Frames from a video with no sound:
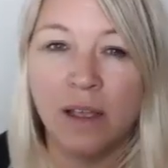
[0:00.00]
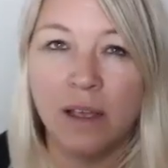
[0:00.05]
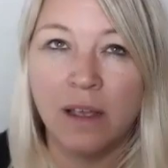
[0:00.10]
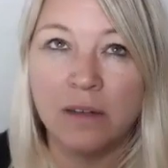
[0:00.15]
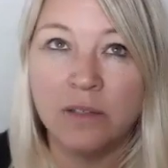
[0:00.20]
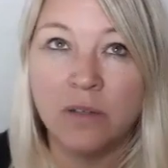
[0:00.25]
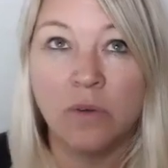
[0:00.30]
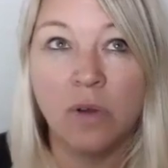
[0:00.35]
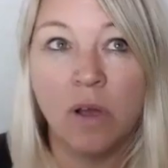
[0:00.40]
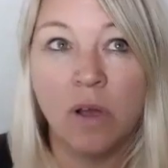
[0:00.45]

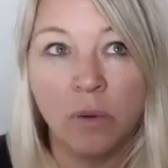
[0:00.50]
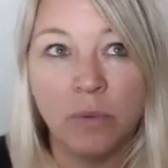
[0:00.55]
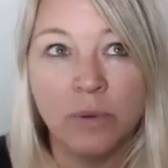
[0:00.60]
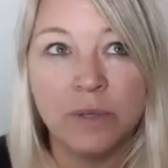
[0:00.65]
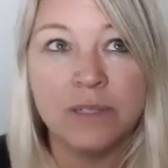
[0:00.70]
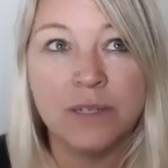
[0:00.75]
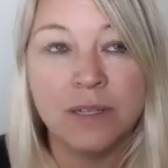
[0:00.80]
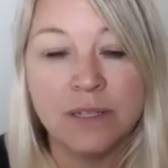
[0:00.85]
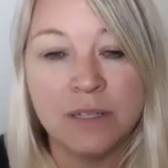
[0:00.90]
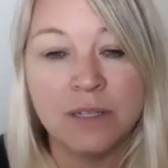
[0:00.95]
don't
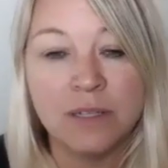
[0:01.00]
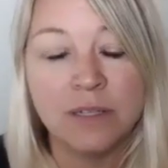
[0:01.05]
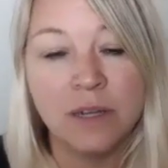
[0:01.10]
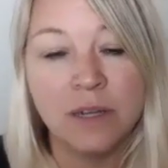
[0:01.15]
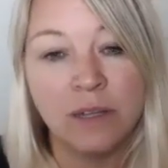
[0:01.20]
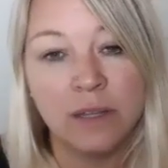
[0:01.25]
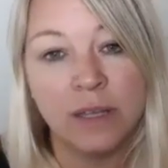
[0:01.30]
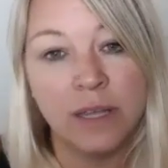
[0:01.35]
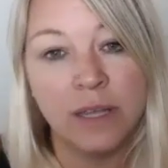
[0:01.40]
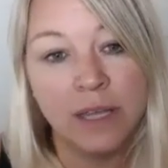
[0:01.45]
always
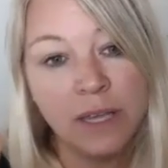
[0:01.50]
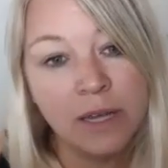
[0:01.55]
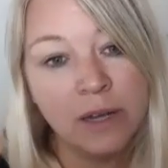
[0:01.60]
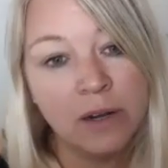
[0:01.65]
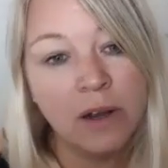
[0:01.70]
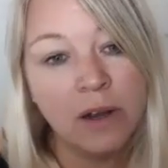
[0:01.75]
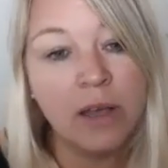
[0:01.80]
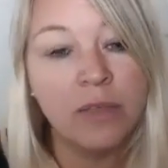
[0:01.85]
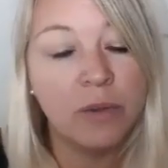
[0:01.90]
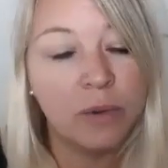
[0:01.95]
necessarily
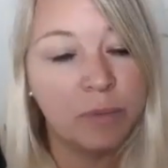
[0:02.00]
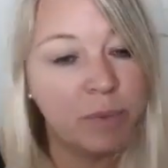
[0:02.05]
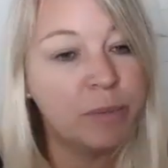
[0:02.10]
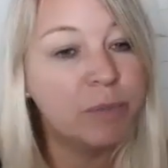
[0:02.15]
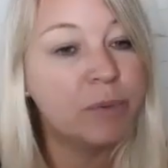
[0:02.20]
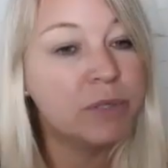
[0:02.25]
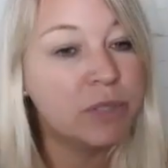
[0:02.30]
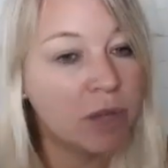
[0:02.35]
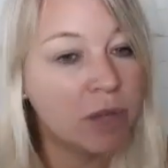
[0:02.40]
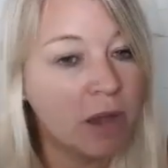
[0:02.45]
hear other
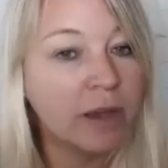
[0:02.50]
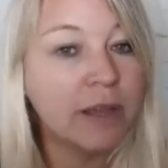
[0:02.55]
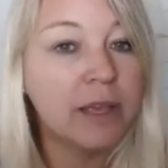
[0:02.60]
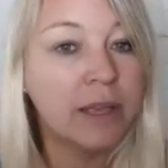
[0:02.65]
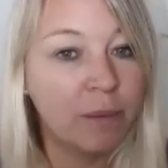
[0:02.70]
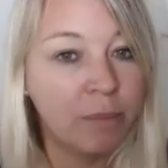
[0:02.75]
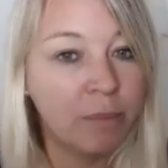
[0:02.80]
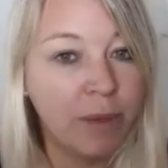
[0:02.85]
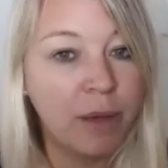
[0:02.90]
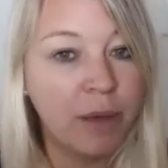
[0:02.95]
people
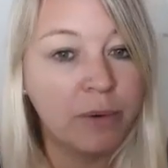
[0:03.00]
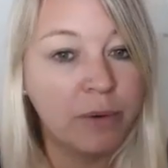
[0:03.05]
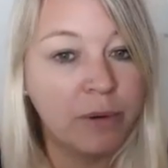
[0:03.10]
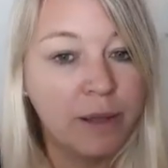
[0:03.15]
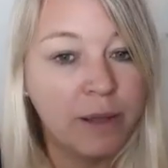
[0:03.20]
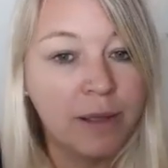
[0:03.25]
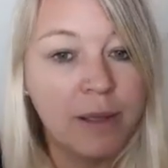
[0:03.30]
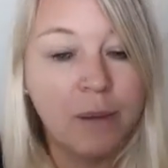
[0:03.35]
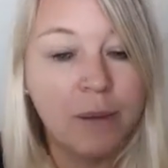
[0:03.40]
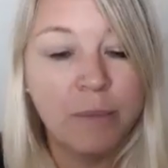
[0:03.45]
talking about.
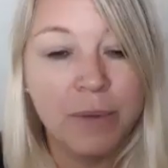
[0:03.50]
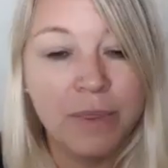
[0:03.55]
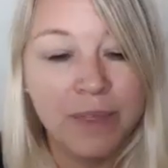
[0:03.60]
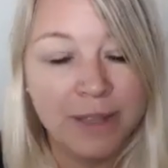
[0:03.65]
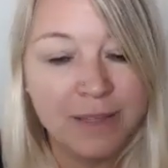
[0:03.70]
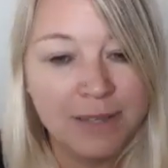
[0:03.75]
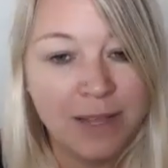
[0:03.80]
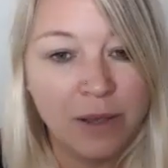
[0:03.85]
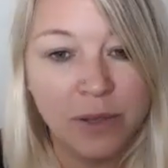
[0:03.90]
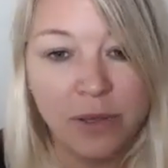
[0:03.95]
But
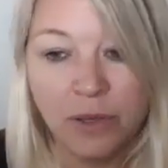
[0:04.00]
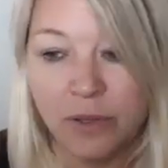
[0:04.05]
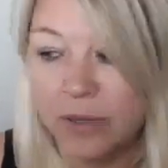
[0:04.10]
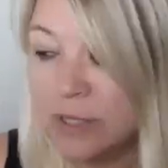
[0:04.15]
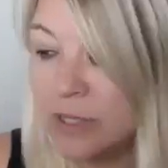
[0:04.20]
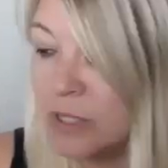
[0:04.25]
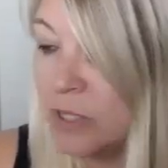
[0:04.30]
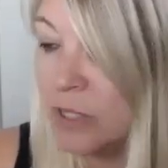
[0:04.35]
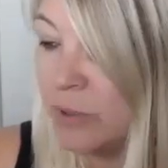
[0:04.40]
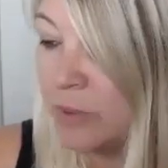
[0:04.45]
that's how you
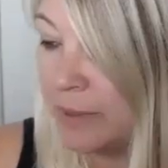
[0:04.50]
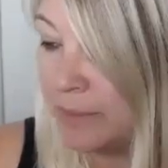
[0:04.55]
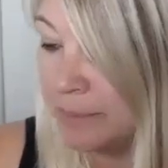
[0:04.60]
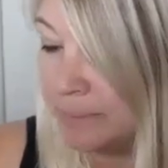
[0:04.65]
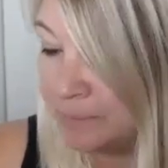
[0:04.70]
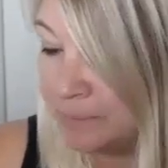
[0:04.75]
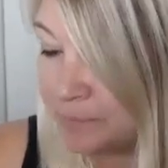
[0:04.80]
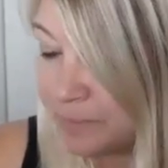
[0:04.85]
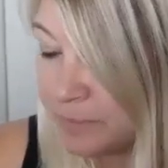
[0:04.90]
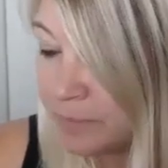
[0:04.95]
can do it.
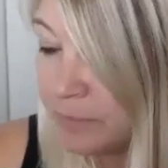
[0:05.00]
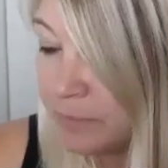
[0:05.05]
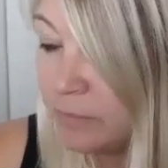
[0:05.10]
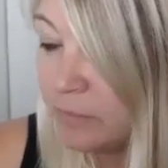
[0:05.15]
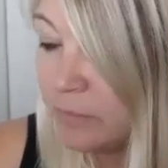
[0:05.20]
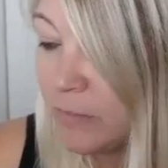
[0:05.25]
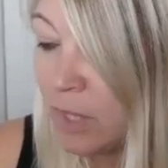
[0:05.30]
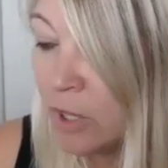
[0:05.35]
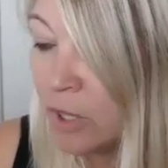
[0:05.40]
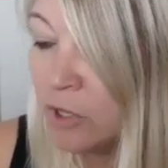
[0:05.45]

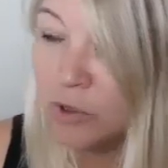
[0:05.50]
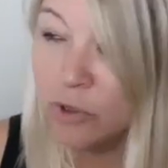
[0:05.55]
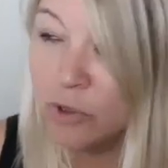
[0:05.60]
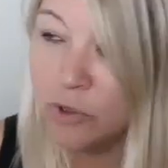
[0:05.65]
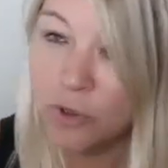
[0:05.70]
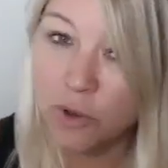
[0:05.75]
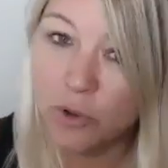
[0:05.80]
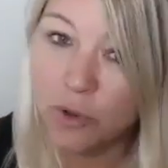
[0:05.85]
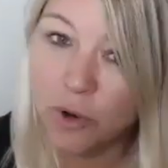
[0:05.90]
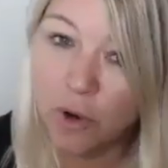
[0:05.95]
You'll
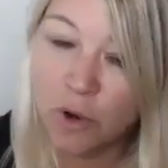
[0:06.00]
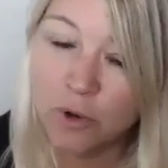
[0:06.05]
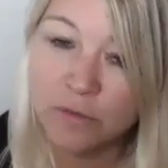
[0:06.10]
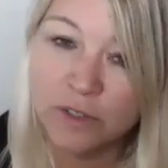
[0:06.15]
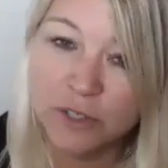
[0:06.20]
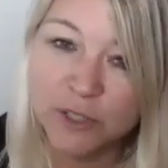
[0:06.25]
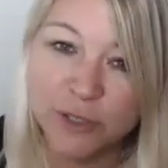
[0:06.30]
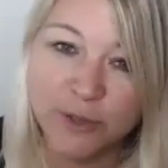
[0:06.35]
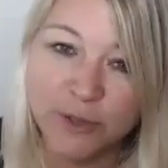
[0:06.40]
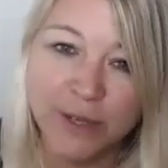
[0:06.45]
know you're
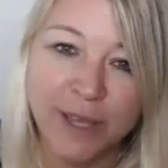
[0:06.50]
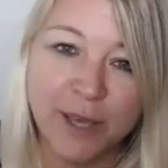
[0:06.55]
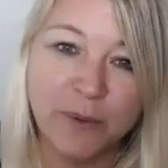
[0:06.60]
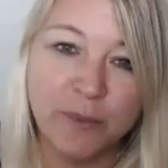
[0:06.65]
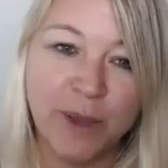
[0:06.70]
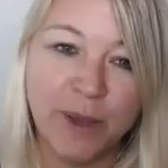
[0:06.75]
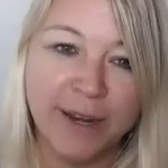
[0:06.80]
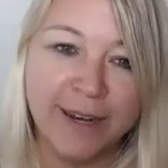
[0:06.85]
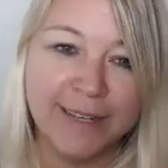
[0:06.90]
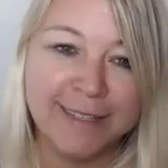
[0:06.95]
overdoing it
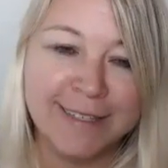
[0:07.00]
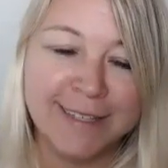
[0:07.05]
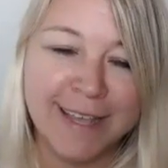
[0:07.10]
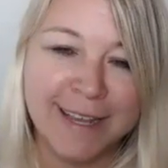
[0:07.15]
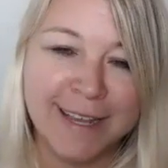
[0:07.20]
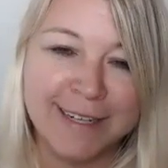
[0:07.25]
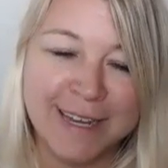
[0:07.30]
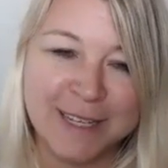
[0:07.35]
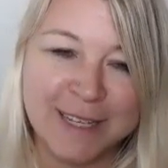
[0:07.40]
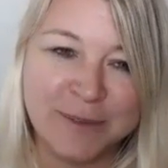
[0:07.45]
when it's
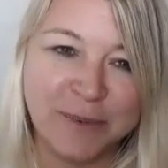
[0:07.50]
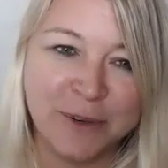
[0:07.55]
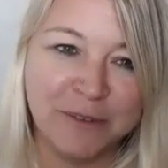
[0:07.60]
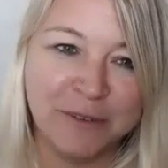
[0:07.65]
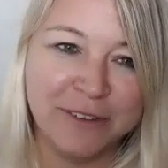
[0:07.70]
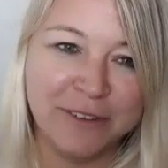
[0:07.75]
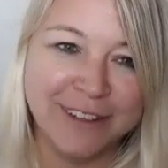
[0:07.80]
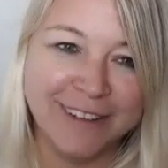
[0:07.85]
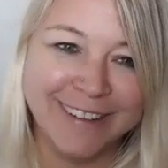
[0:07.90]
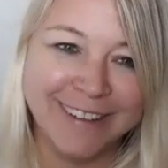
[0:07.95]
that
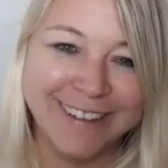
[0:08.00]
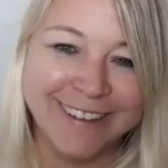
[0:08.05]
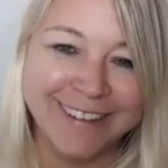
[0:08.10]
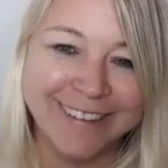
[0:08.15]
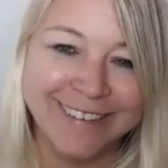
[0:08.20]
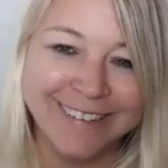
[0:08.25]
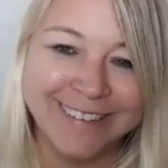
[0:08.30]
desperate feeling.